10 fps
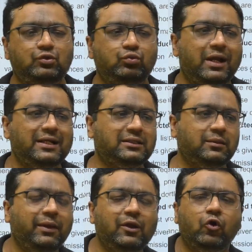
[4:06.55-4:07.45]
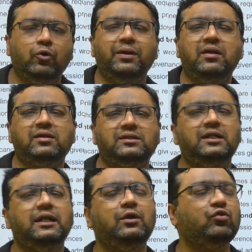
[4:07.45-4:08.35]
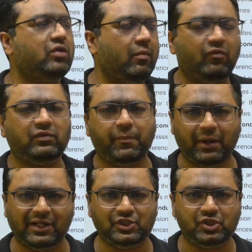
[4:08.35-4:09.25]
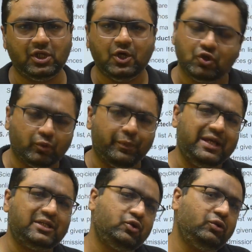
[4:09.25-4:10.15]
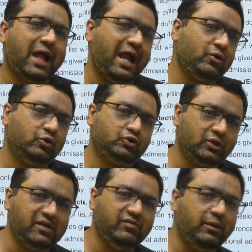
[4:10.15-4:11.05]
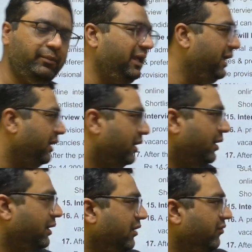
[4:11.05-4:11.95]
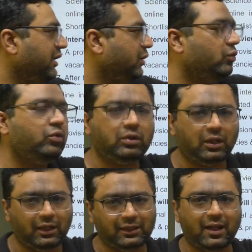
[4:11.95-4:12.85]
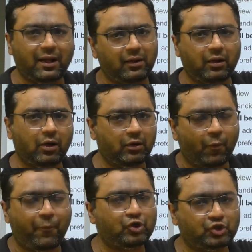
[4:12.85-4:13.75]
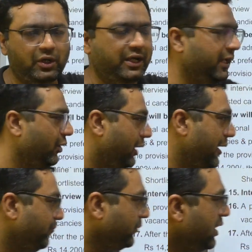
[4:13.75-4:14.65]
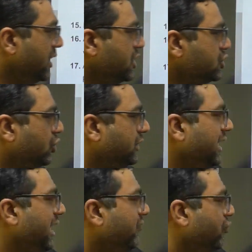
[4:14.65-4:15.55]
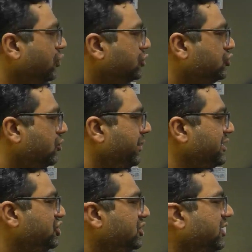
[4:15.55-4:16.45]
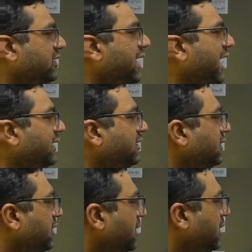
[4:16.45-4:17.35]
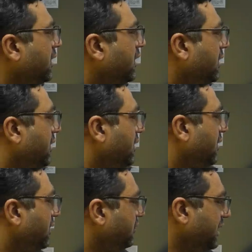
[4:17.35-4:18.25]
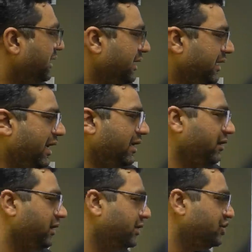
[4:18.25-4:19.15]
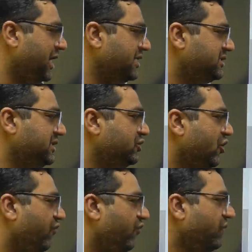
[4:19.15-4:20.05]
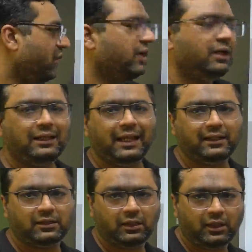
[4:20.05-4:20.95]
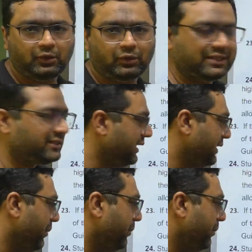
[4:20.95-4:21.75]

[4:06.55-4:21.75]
students may not be interested into some of the branch. So based on that also they will be giving you the opportunity, okay. So they have also mentioned that there are chances of, like you can say, the